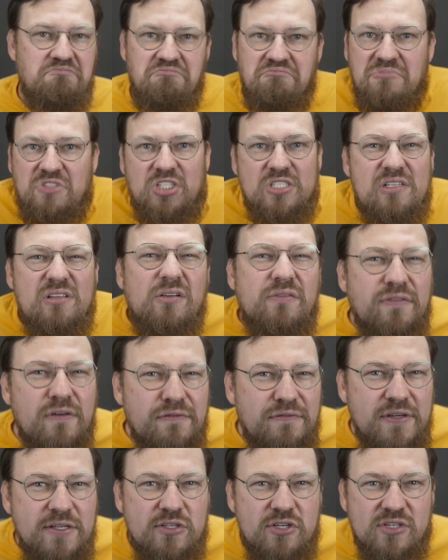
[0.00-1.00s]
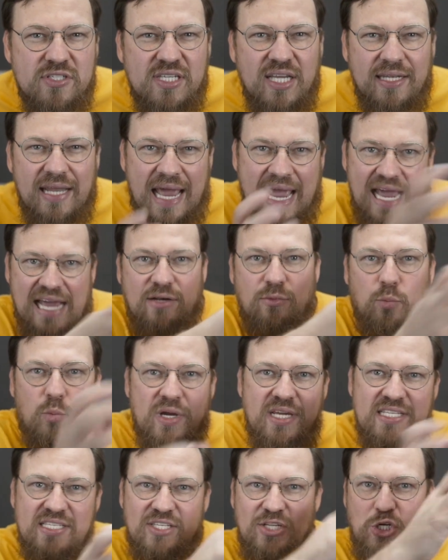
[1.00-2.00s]
just look for features that add
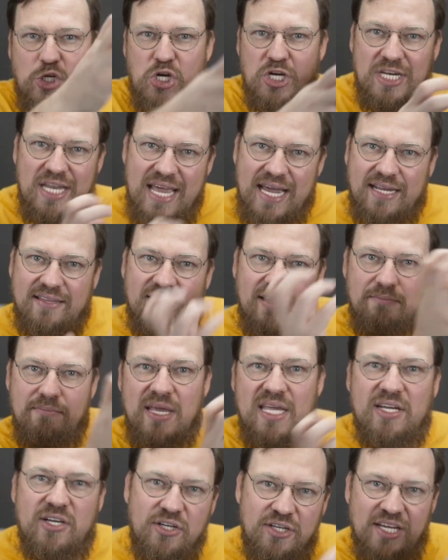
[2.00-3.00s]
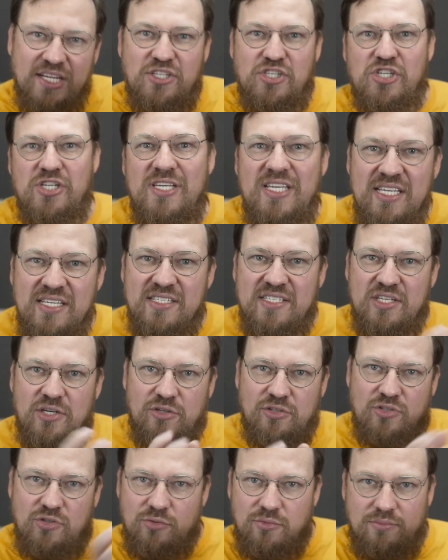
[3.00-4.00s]
ways to connect and make connection easier
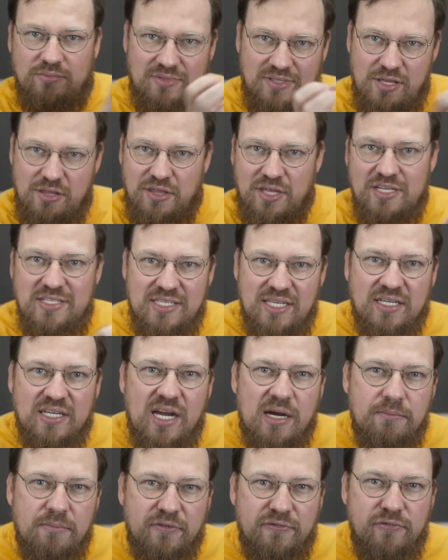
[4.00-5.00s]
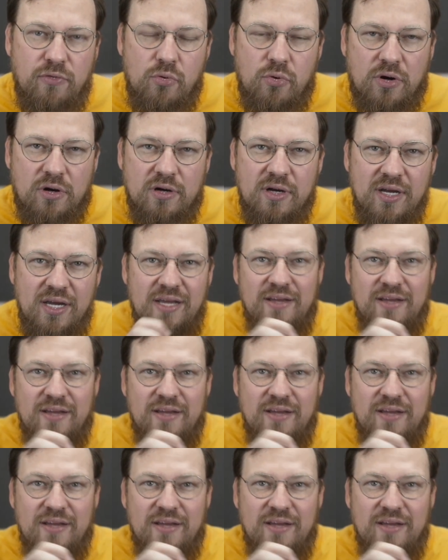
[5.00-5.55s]
to the things that come before.